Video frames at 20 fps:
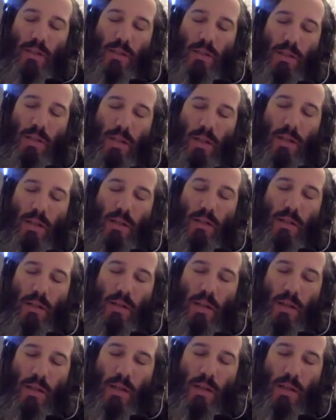and,
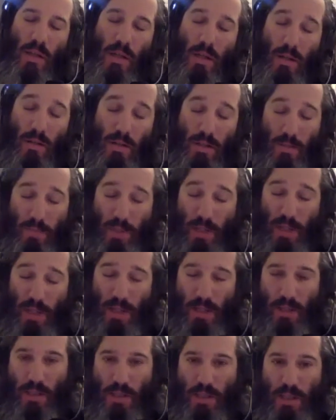it was a big
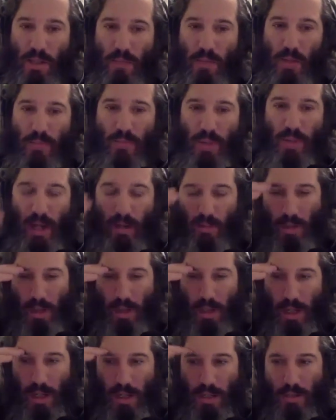kick in the stomach, but I
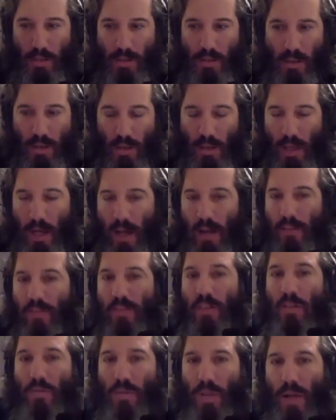realized a lot
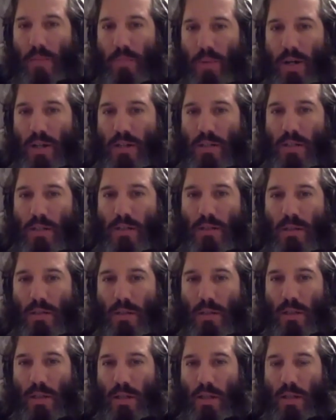through that process.
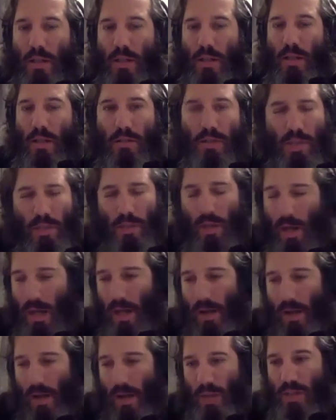And so no,
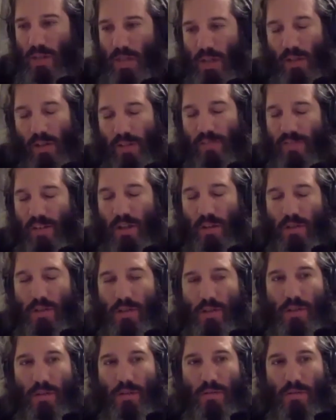I had a bunch of other
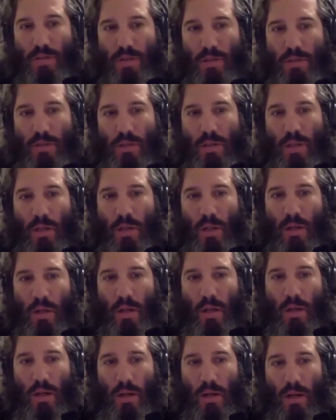failures too. Just,
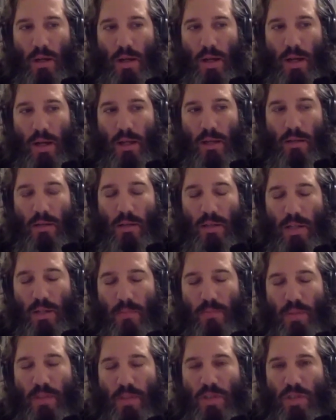I
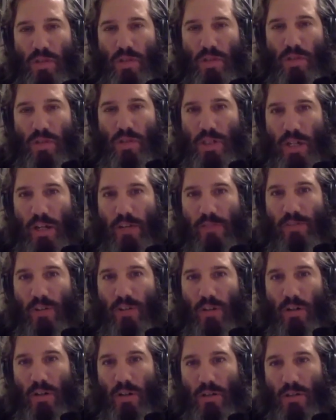did put so much
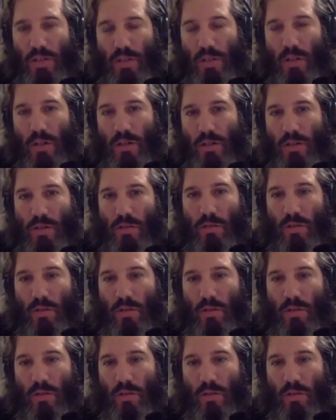effort and started so